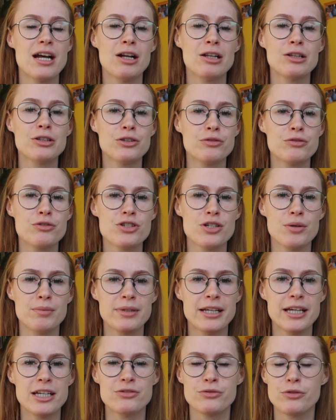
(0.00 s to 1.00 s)
I'll look for some
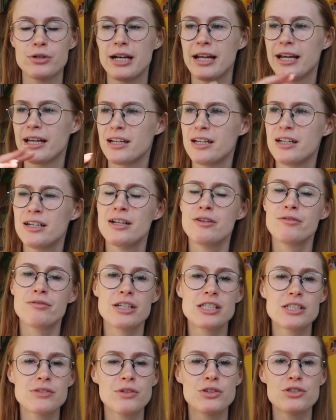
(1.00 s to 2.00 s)
links for like
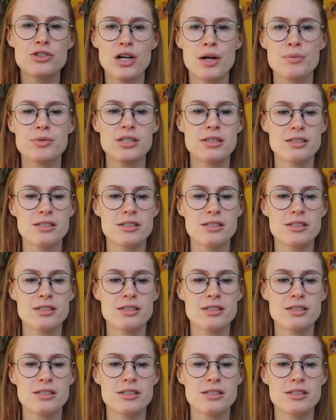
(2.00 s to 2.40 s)
festival jobs